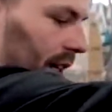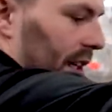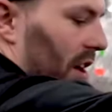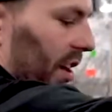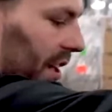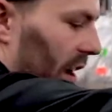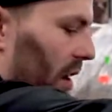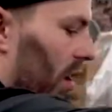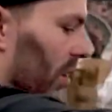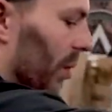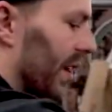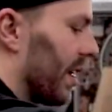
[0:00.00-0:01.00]
carting all
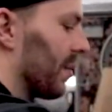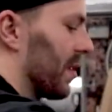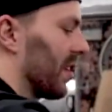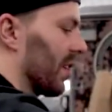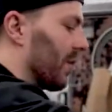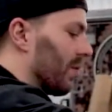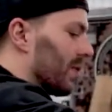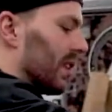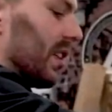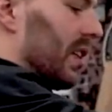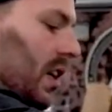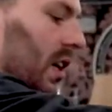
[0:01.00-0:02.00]
the way up to the
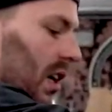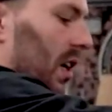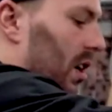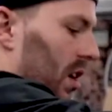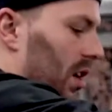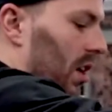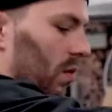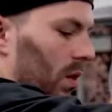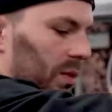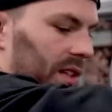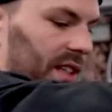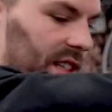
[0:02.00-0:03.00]
corner, what
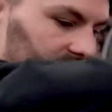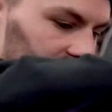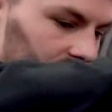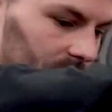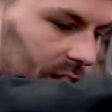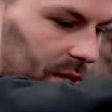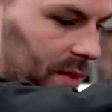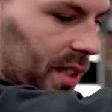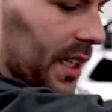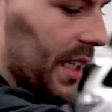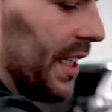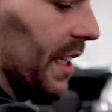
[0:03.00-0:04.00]
we're gonna do is we're
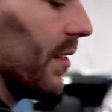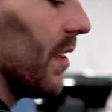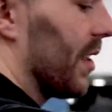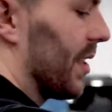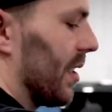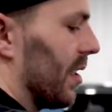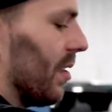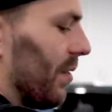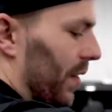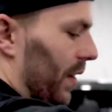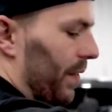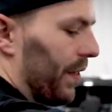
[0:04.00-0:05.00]
gonna give ourselves
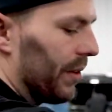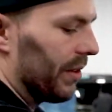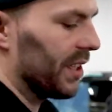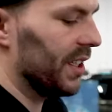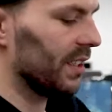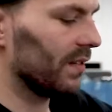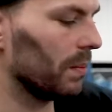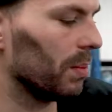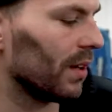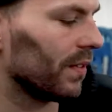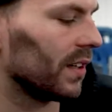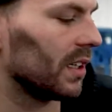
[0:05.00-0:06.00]
a few inches of a
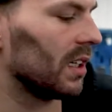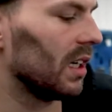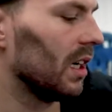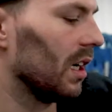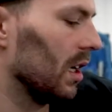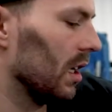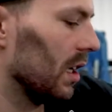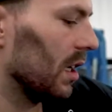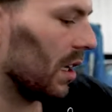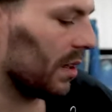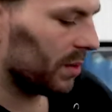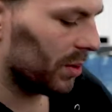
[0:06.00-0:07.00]
buffer
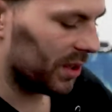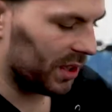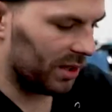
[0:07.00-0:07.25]
towards the